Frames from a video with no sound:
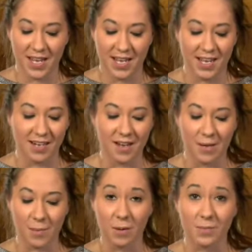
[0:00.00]
He had
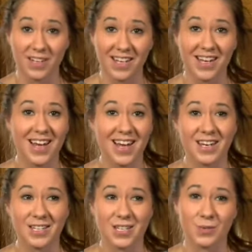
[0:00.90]
come humbly
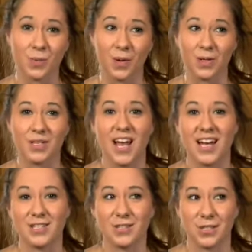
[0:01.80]
into this world
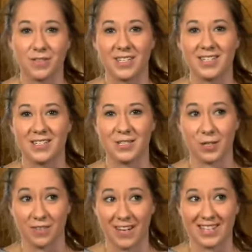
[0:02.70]
as a servant to
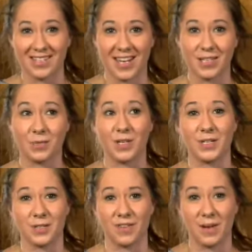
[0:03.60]
serve us as we
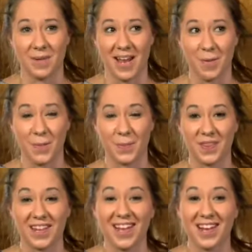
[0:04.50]
serve him now.
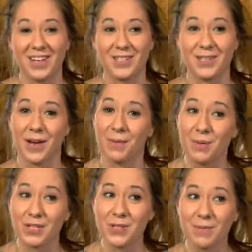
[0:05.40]
So I hope
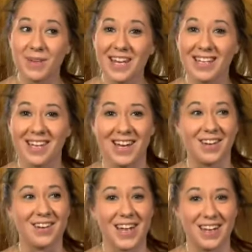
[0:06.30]
you'll join me in
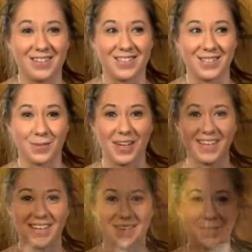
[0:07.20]
lighting our candles this
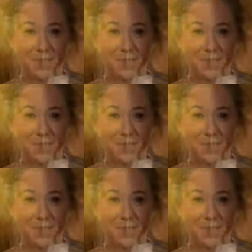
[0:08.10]
week.